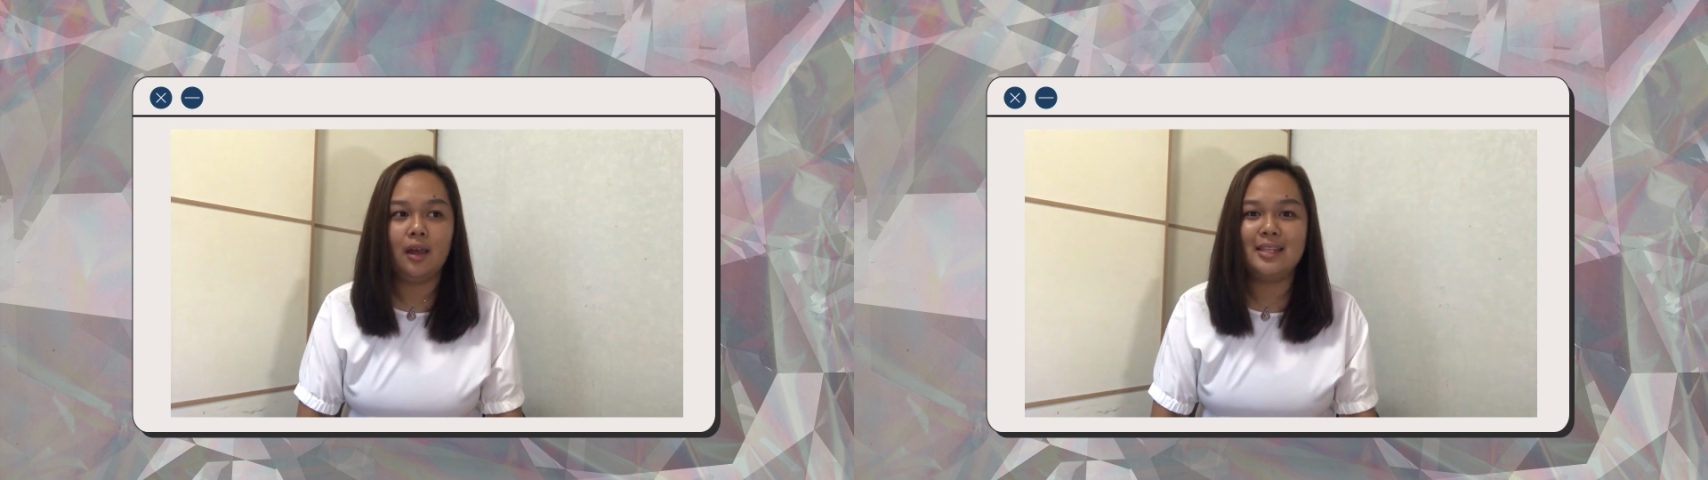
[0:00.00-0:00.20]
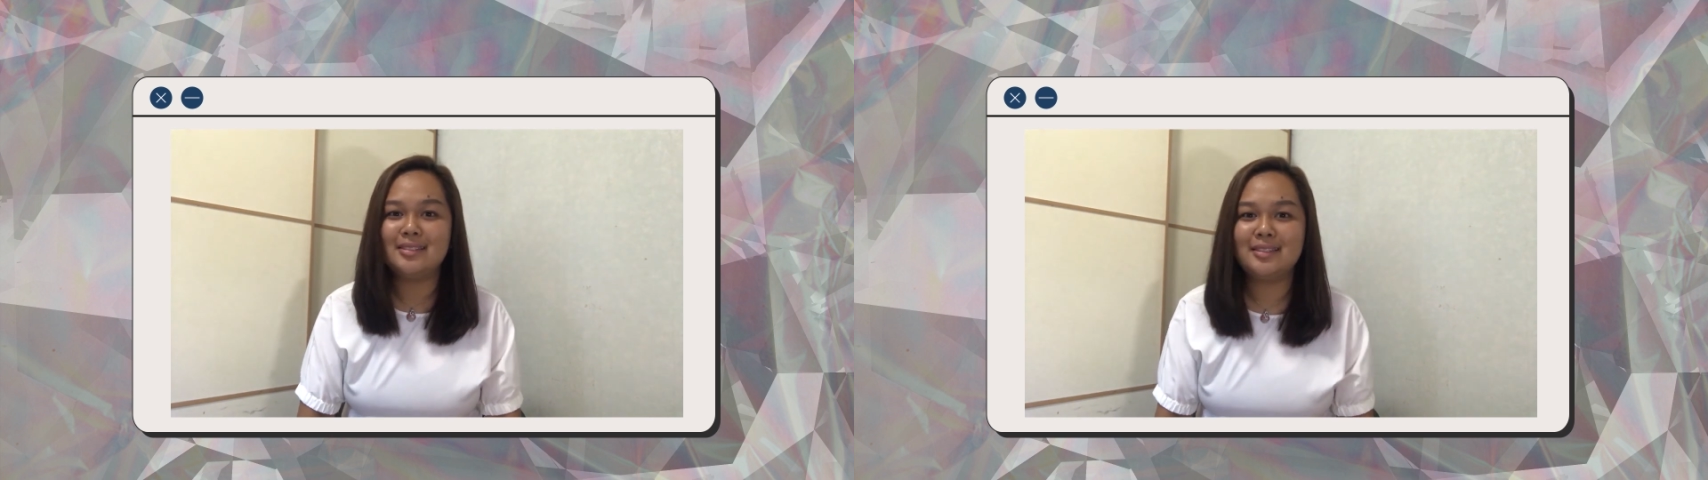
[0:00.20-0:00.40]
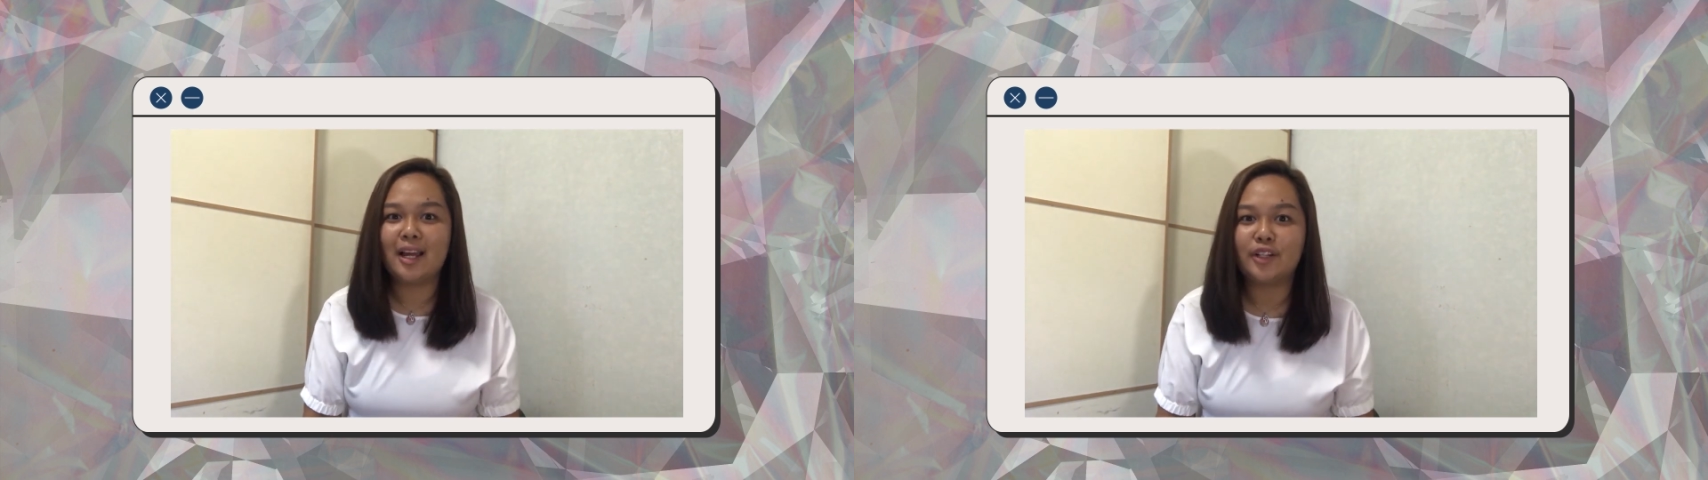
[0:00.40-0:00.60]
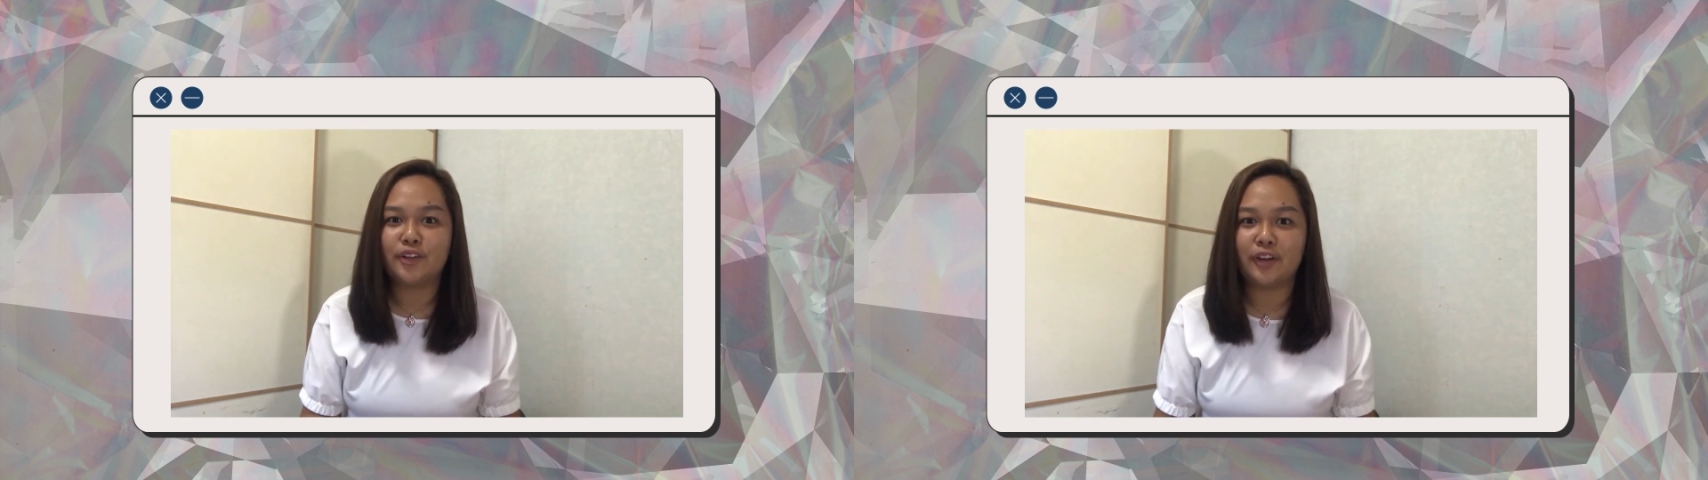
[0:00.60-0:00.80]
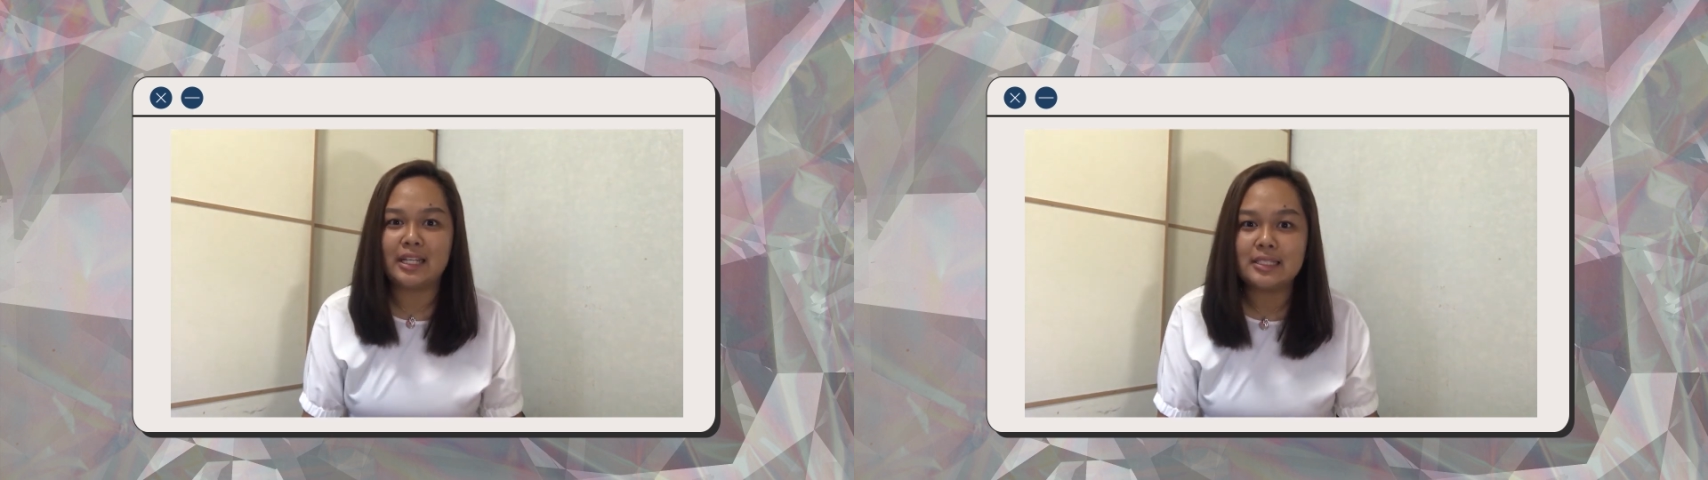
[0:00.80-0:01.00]
Isn't that
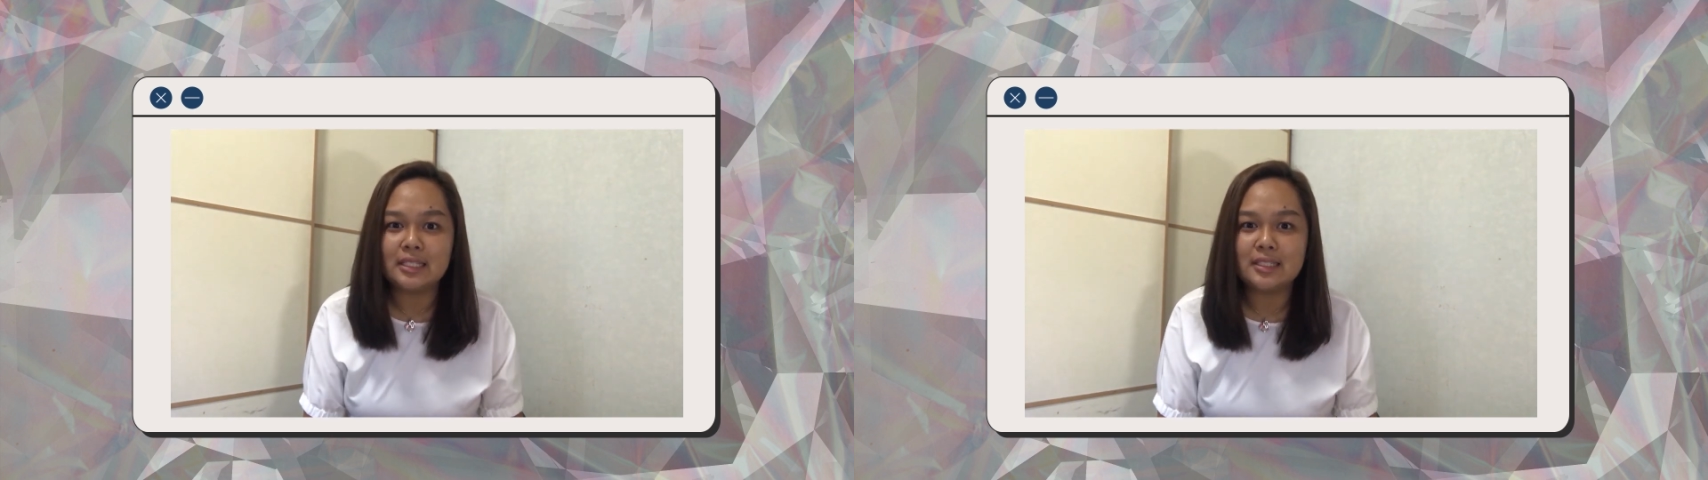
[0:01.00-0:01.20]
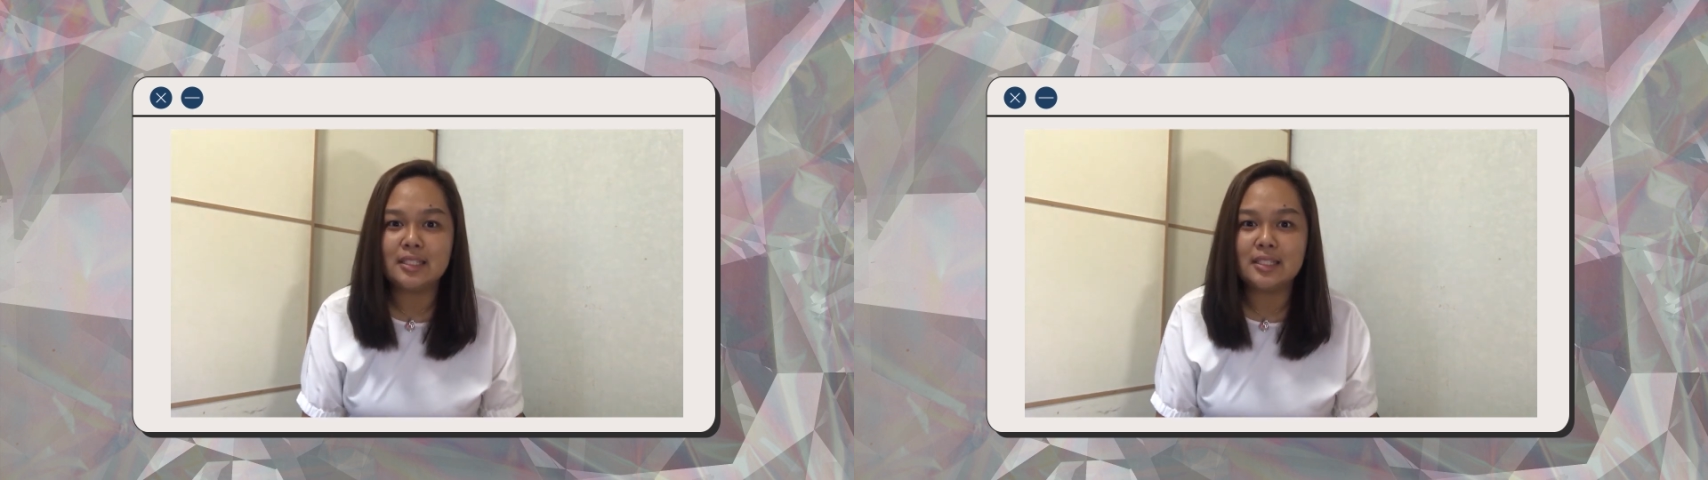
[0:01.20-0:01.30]
crazy?